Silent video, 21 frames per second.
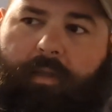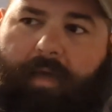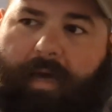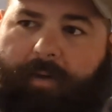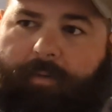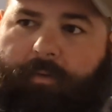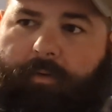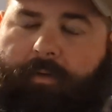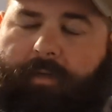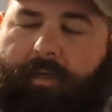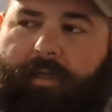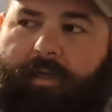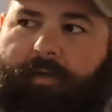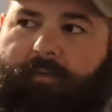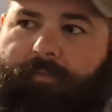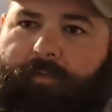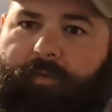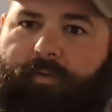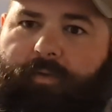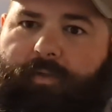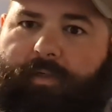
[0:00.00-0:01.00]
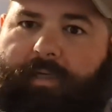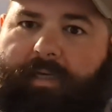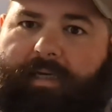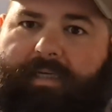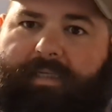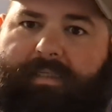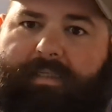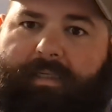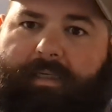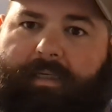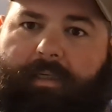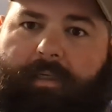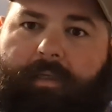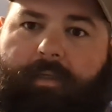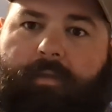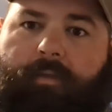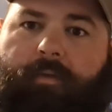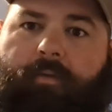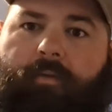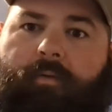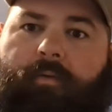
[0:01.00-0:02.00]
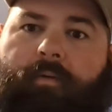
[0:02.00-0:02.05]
that one will get a Fusion SE.